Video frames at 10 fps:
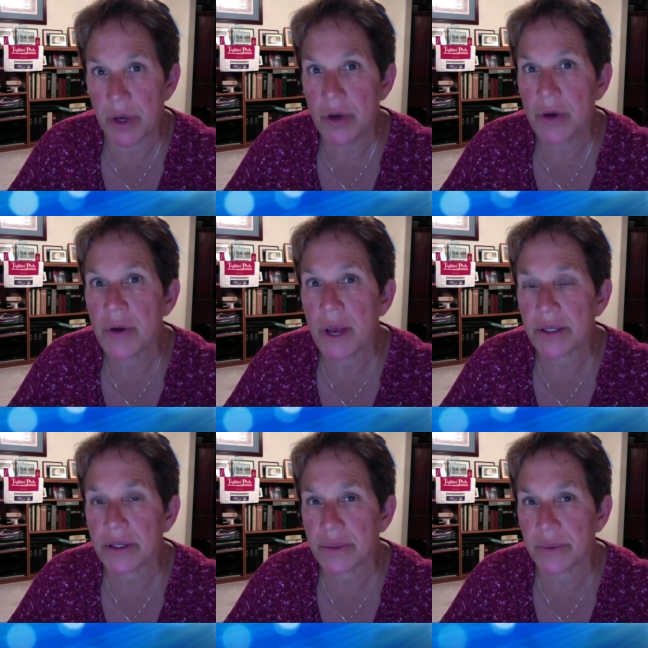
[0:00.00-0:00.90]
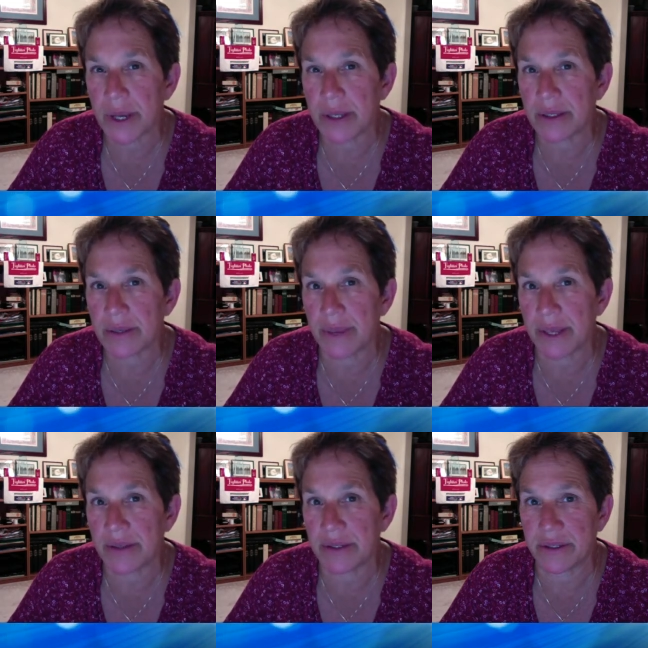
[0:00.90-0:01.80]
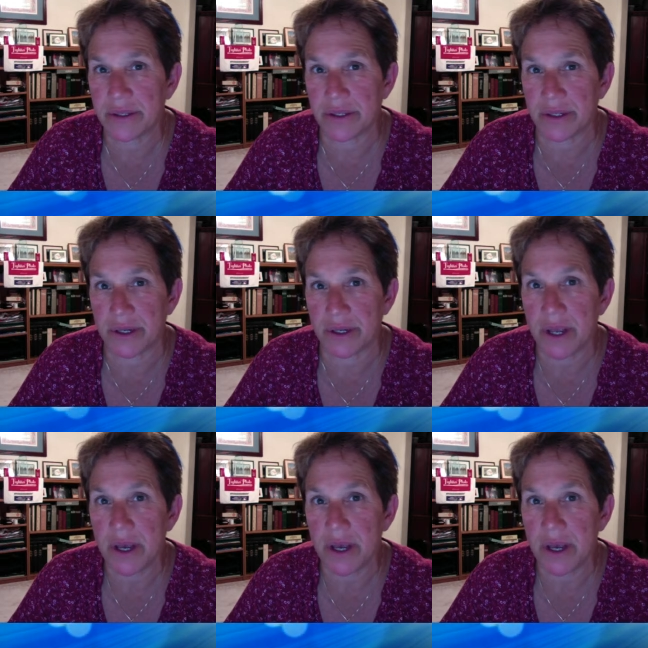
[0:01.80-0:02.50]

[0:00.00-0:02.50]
Who has the right to make the decision